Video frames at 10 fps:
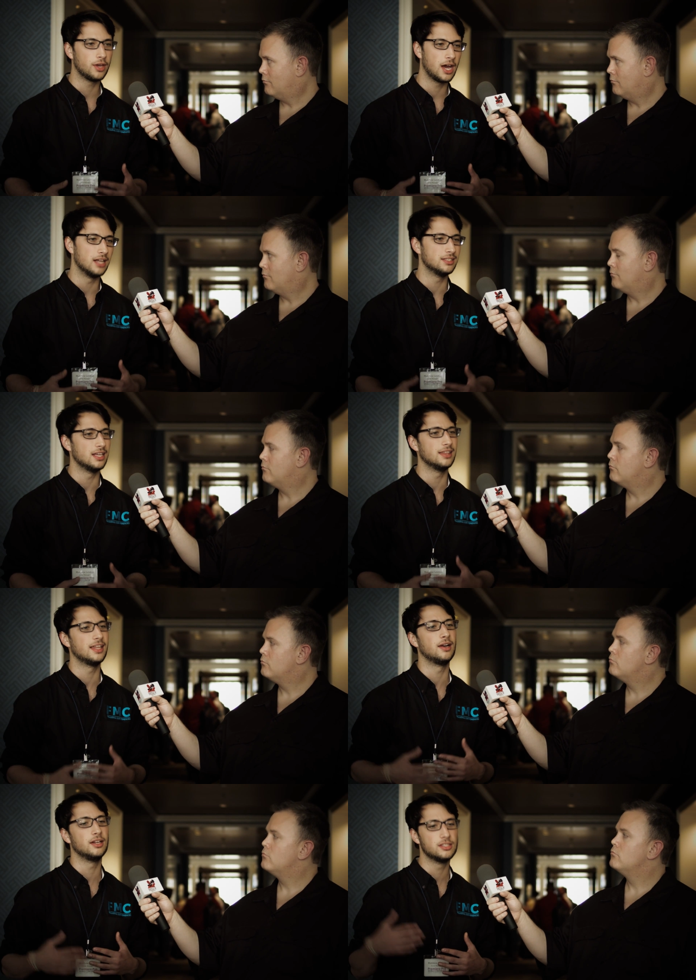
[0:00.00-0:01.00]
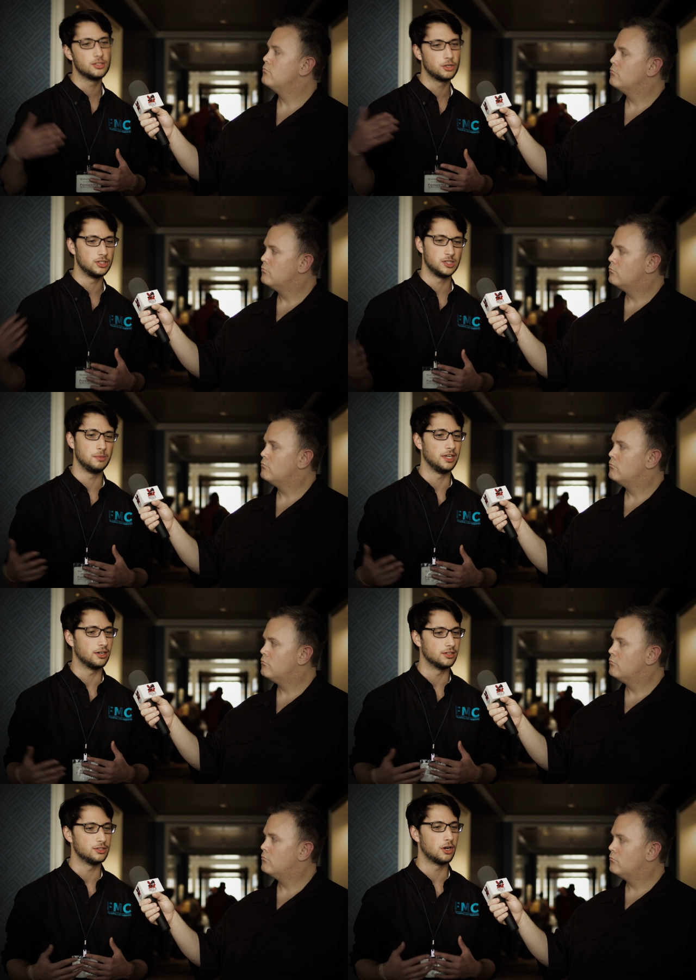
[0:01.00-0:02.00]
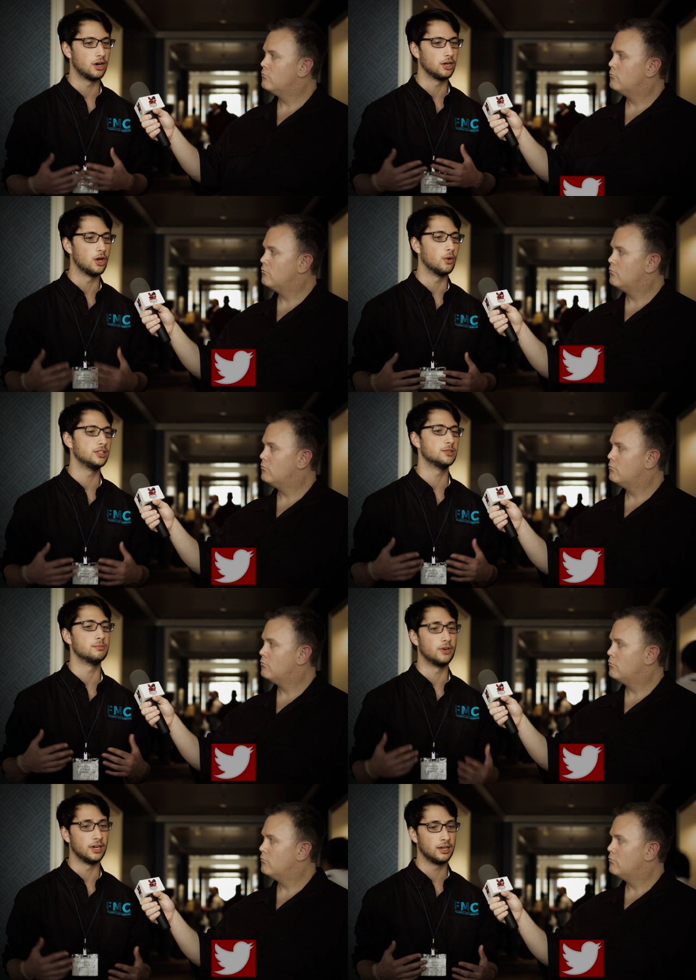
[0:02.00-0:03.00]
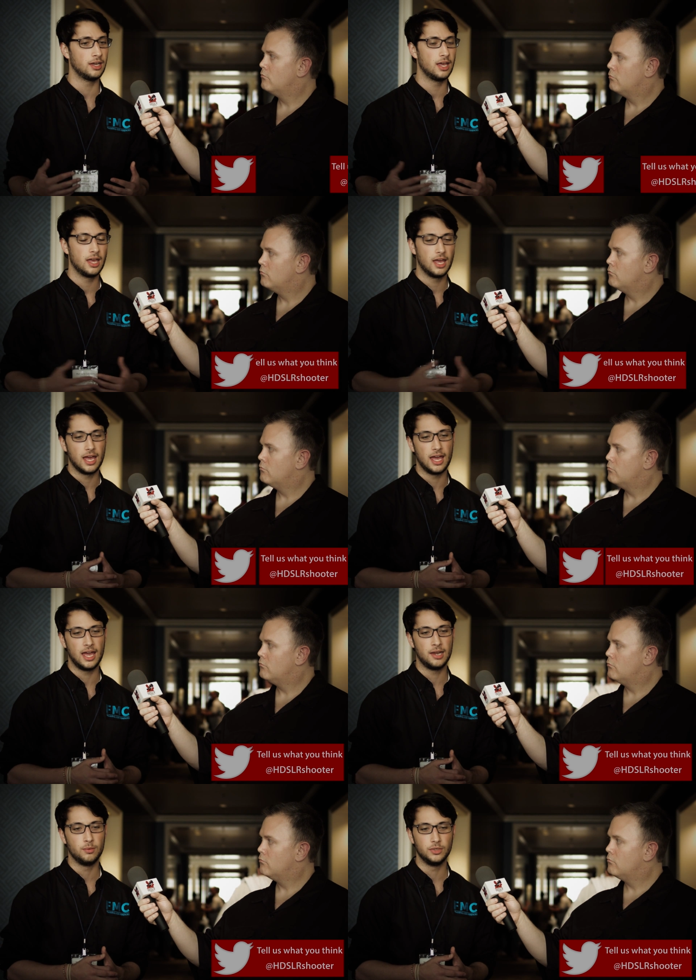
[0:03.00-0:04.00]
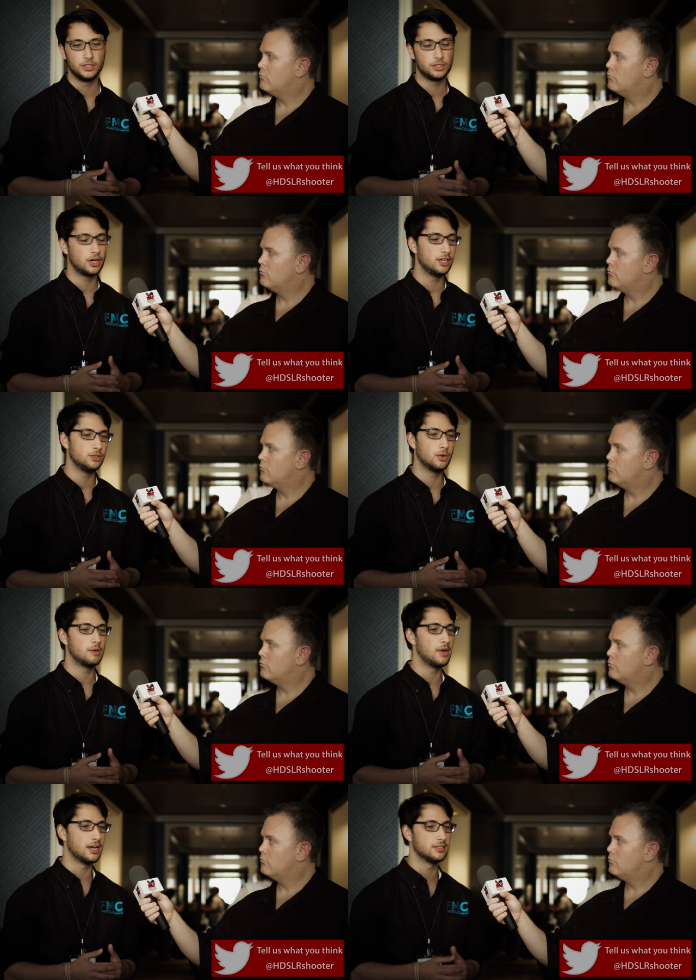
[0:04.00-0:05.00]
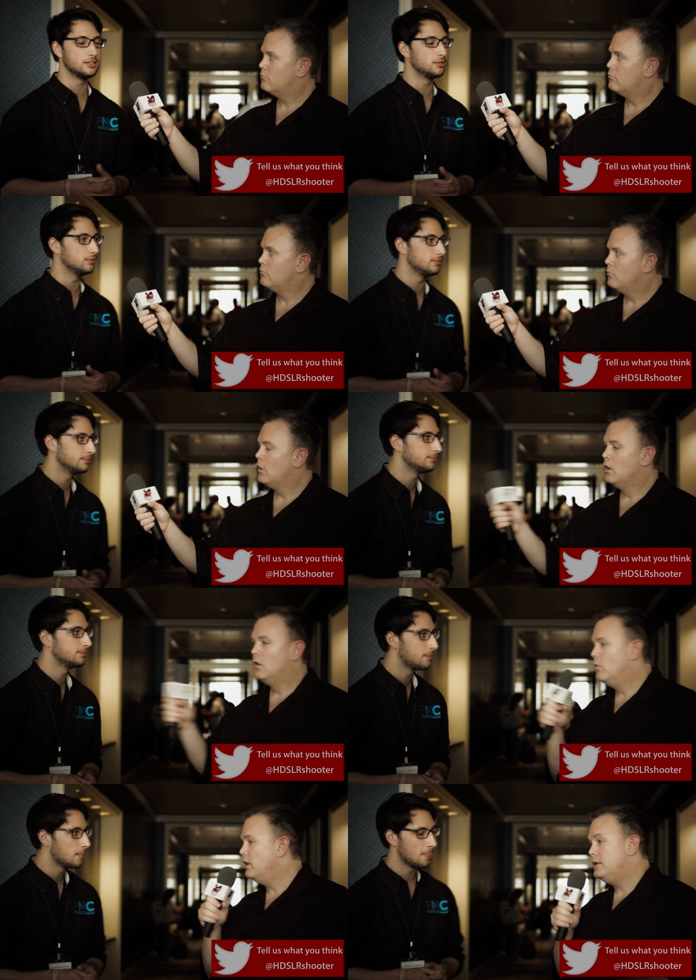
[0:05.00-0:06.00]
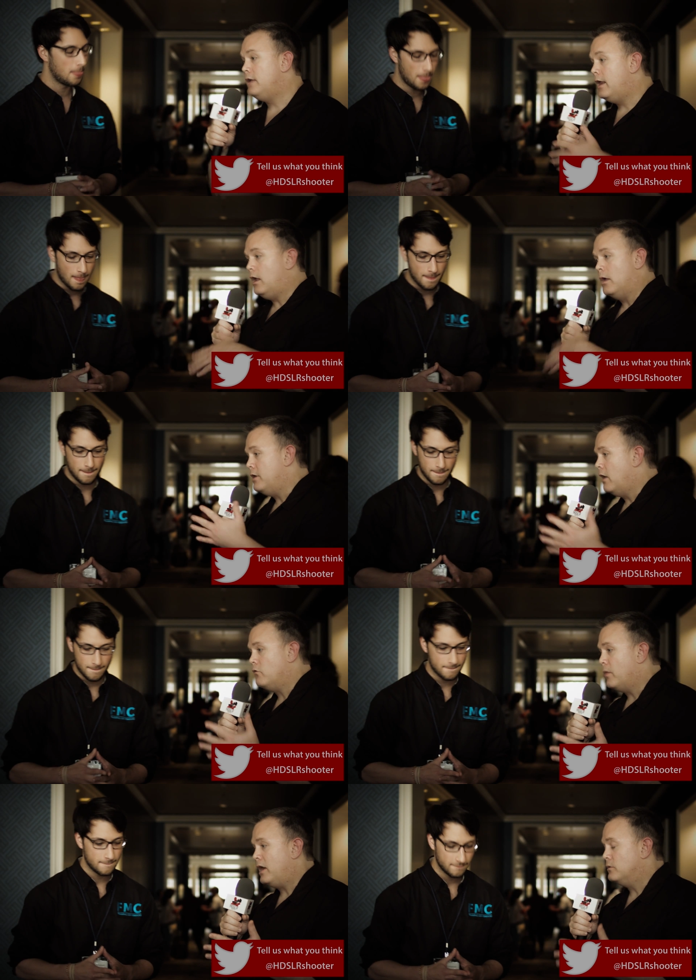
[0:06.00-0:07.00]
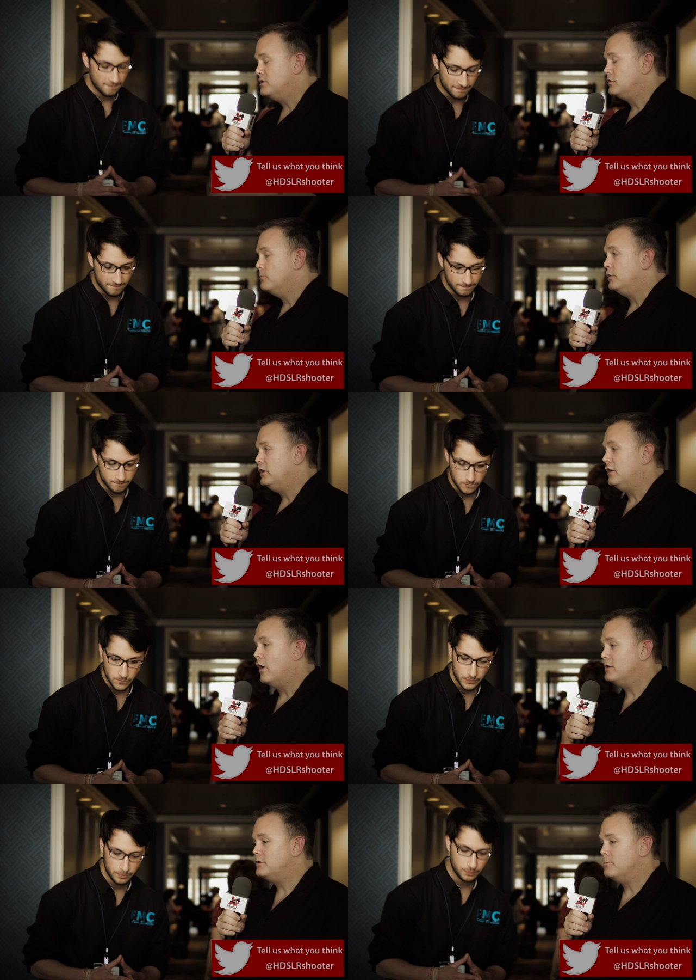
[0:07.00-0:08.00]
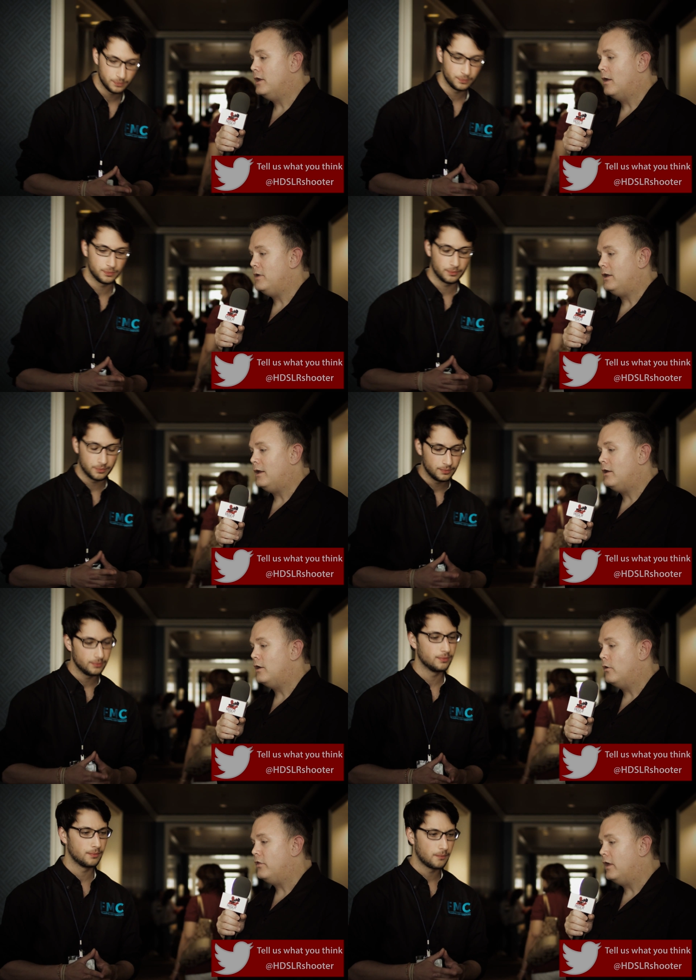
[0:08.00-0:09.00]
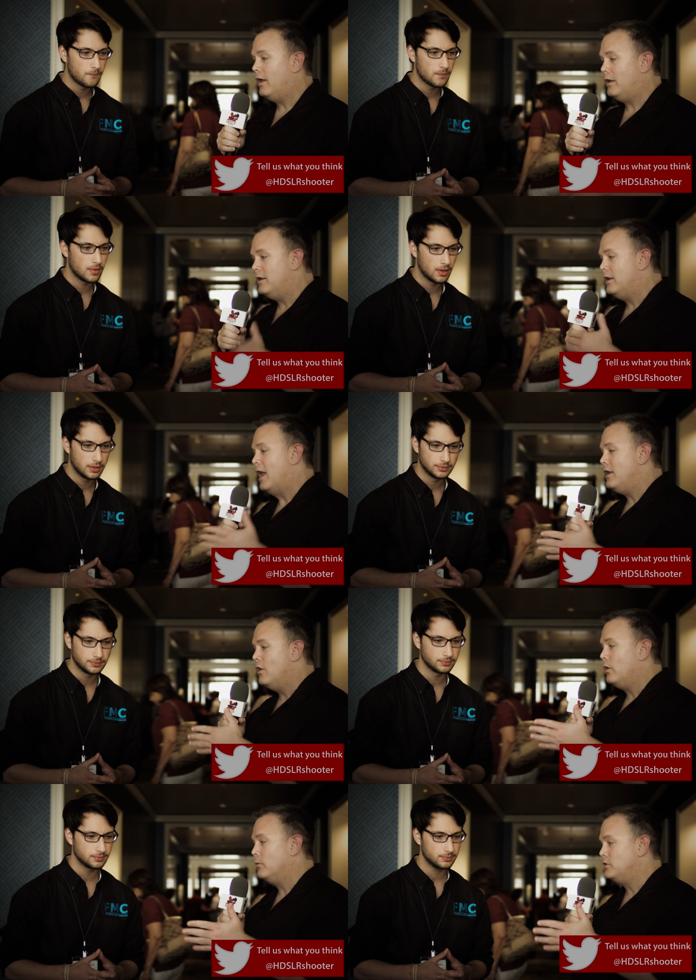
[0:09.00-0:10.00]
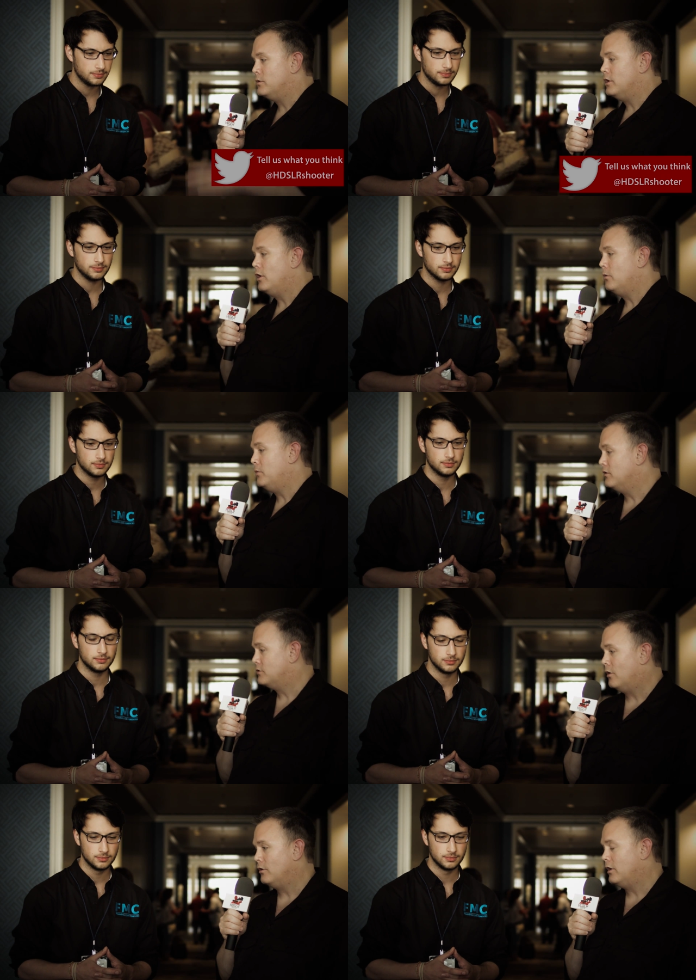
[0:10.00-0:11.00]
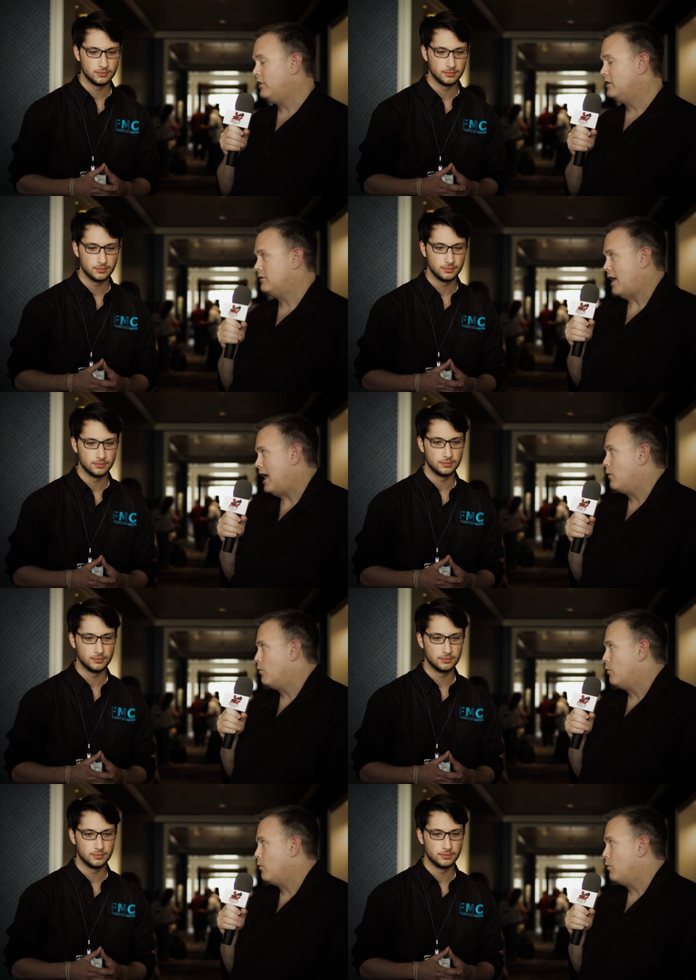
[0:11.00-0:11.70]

Speaker 1: the content that certain speakers are going to bring, and we just try to do our best.
Speaker 2: Well, you did it. I mean, everybody was completely awesome, and I mean, you know, the, uh, not knowing which one to go because they're all good. This is a high